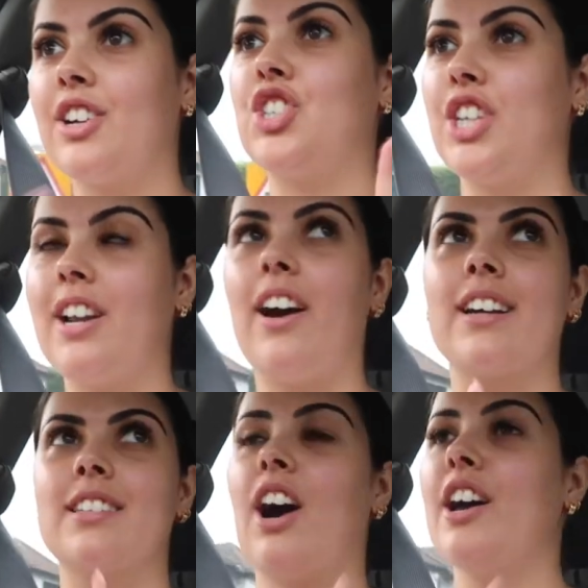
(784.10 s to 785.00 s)
because she
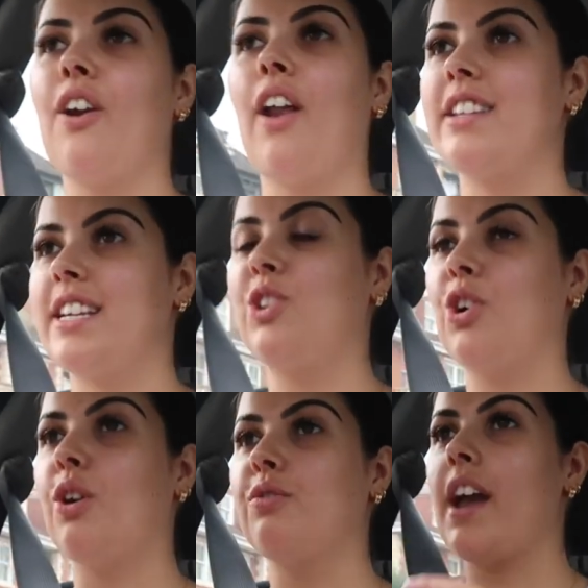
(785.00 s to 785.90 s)
likes it. I don't like tea or
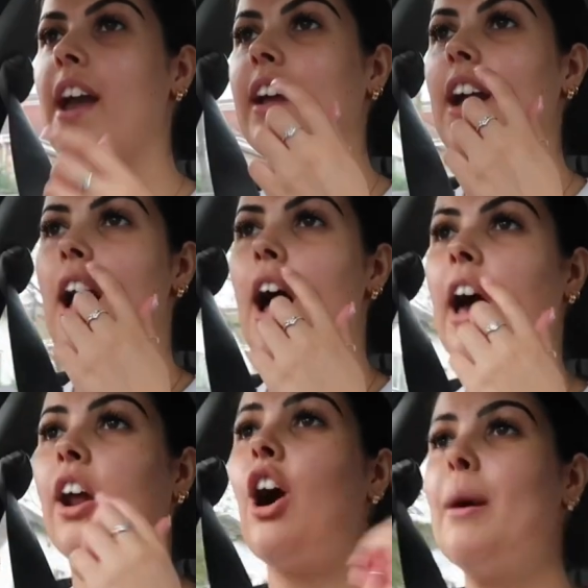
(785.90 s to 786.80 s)
coffee, and
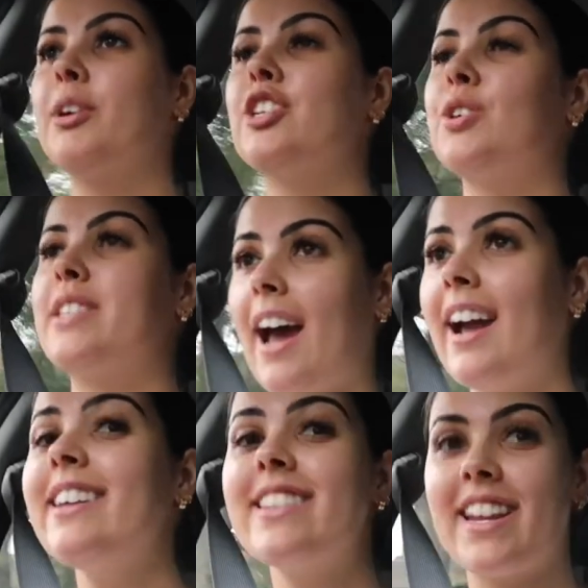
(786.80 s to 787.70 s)
I'm going to do a
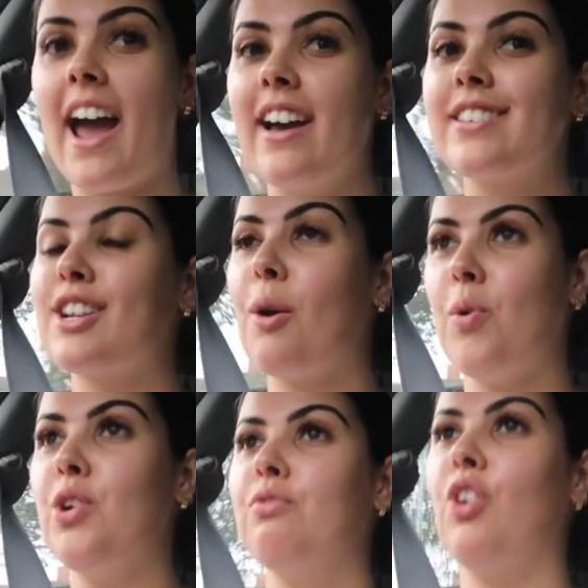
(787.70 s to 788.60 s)
taste test, and I
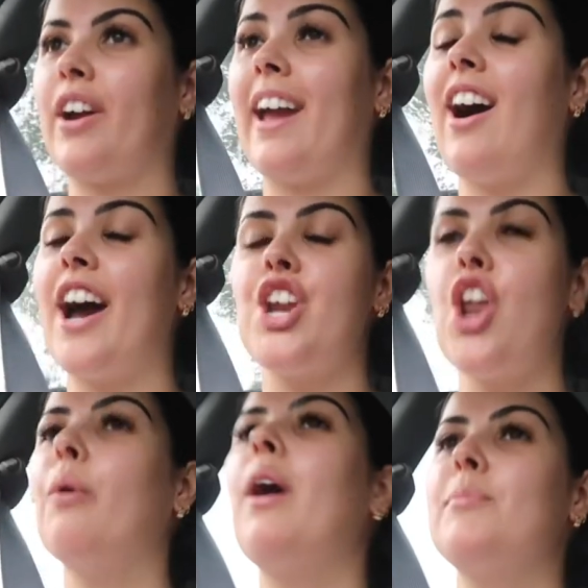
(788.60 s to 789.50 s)
will vlog it. I
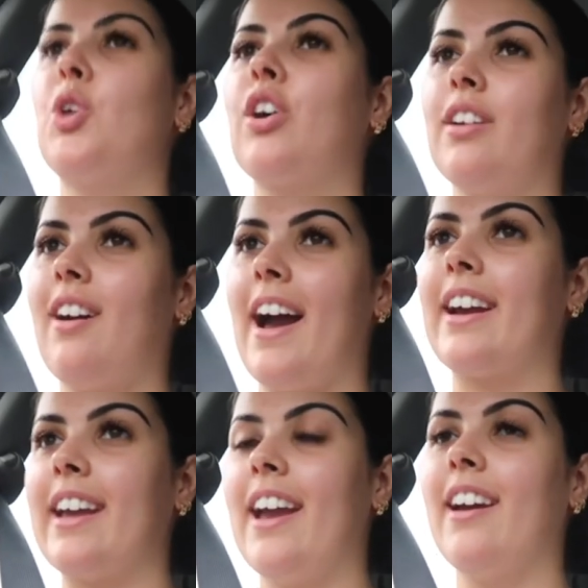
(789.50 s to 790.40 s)
know I'm not going to
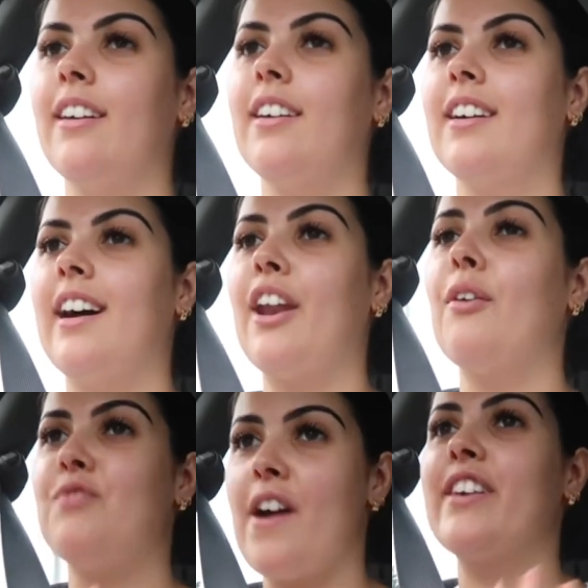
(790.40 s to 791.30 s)
like it, and
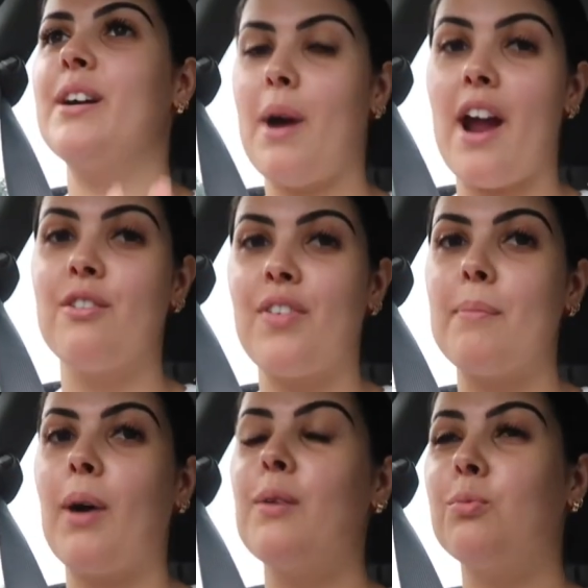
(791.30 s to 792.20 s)
I'm very aware of that,
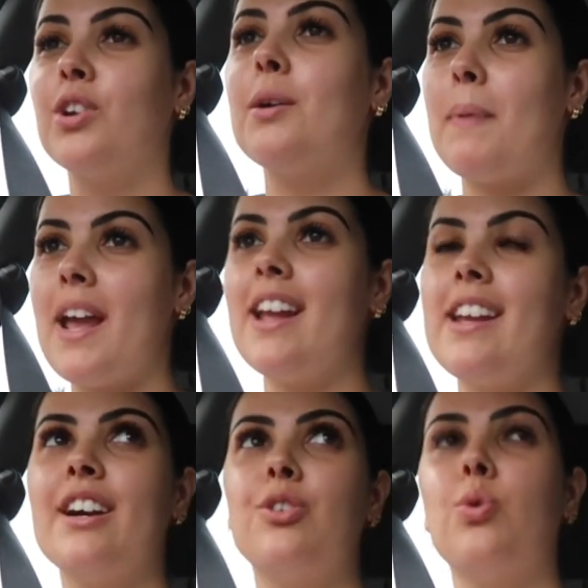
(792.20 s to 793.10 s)
but I want to
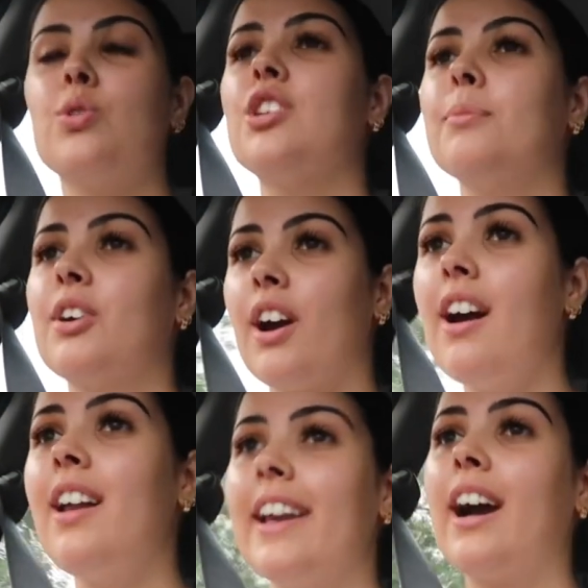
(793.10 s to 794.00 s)
be an autumn
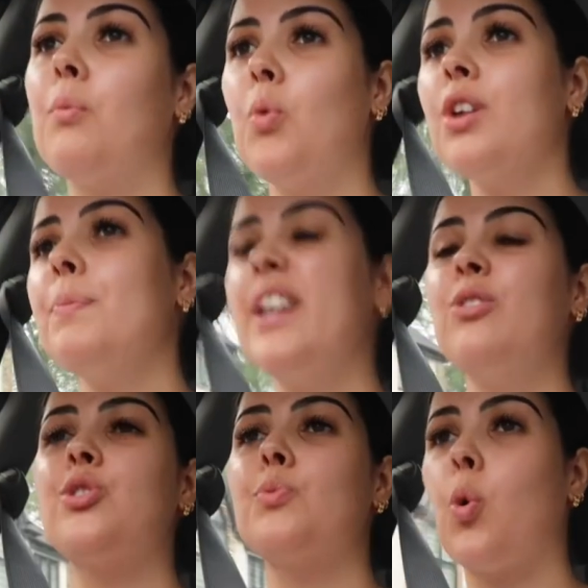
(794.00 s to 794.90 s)
girly. I want to be an
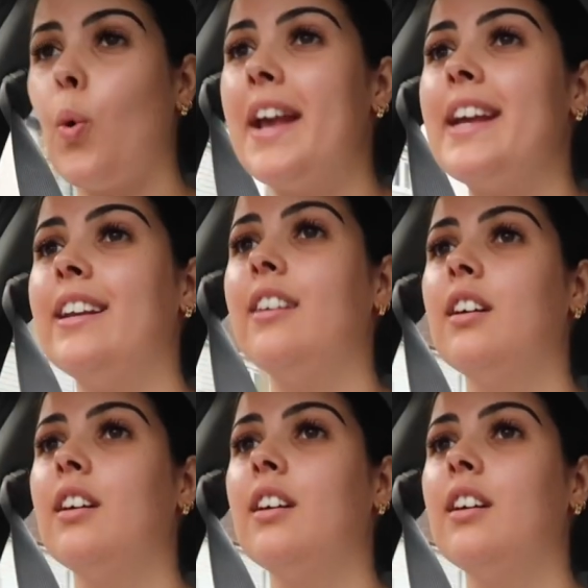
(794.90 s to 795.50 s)
autumn queen,